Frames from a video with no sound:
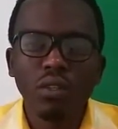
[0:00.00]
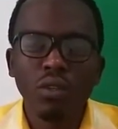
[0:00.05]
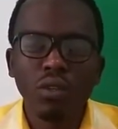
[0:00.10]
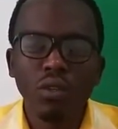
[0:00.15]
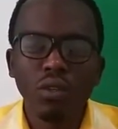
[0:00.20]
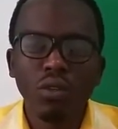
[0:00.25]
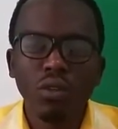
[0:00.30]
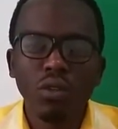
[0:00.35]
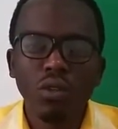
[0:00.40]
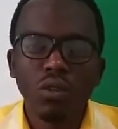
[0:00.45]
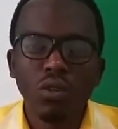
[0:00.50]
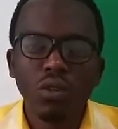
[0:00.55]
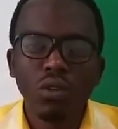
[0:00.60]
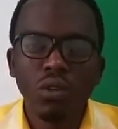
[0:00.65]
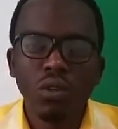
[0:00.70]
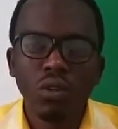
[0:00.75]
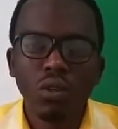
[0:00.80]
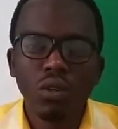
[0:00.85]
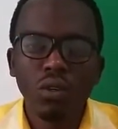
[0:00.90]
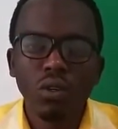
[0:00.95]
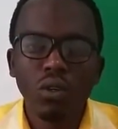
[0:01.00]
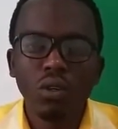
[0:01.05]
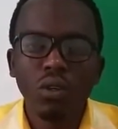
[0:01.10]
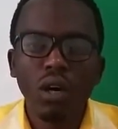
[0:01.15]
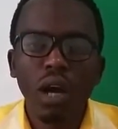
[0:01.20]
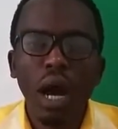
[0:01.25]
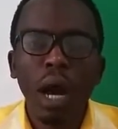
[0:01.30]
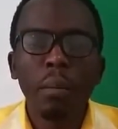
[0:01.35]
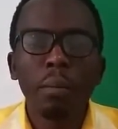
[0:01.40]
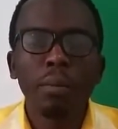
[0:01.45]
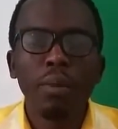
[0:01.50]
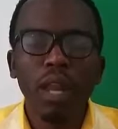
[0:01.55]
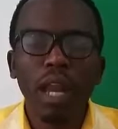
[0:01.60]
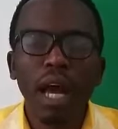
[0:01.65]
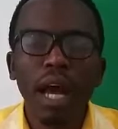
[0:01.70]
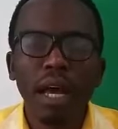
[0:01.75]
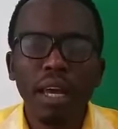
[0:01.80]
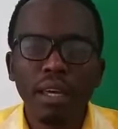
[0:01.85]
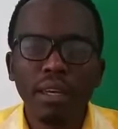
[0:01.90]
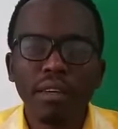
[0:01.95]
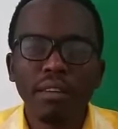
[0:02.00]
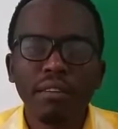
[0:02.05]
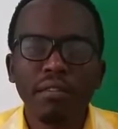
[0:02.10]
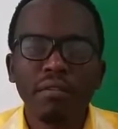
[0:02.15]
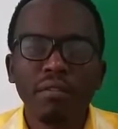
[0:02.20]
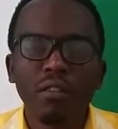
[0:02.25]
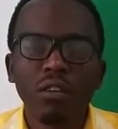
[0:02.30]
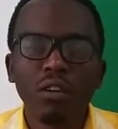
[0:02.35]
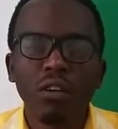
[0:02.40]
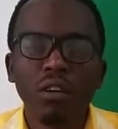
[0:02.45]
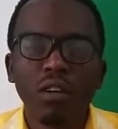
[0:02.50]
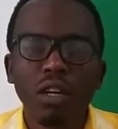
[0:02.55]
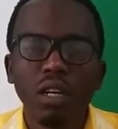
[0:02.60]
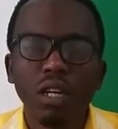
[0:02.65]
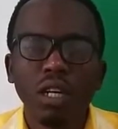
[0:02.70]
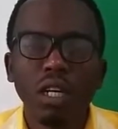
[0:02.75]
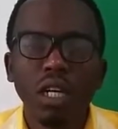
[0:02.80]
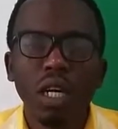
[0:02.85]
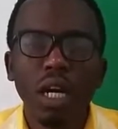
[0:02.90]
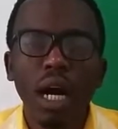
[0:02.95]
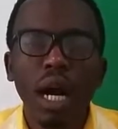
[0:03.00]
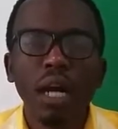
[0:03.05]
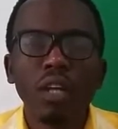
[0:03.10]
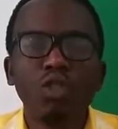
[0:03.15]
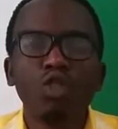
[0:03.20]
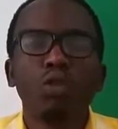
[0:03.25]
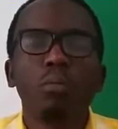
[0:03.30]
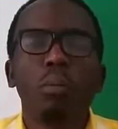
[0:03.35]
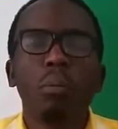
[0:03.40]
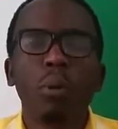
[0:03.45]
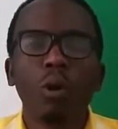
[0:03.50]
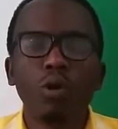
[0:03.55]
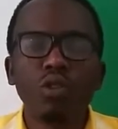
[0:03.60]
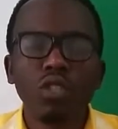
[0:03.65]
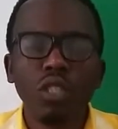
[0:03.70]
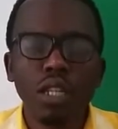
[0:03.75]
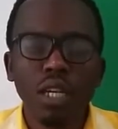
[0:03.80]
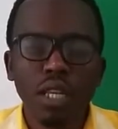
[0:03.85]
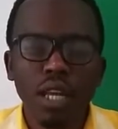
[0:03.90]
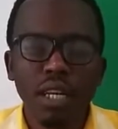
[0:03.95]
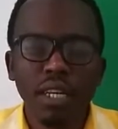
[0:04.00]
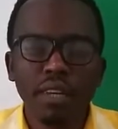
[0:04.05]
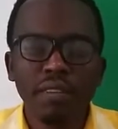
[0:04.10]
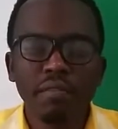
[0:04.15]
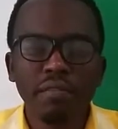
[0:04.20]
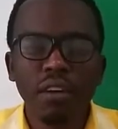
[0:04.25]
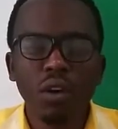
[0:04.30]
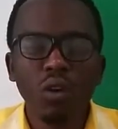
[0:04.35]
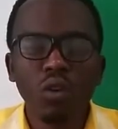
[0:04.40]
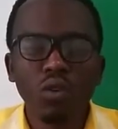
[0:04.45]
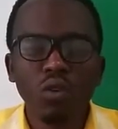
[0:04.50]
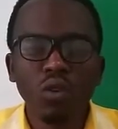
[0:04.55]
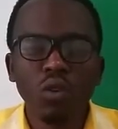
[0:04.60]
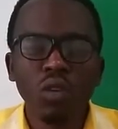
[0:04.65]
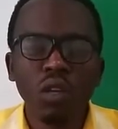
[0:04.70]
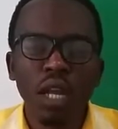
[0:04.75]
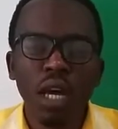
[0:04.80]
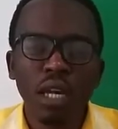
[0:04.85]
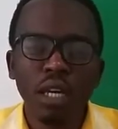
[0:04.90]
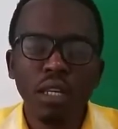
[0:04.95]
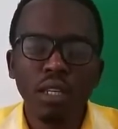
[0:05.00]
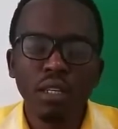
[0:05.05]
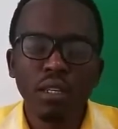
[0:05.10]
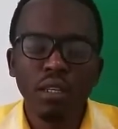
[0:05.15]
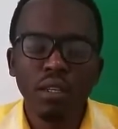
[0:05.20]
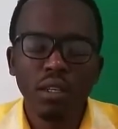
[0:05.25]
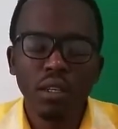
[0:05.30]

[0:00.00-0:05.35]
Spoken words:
to apply for a job posting that I found online.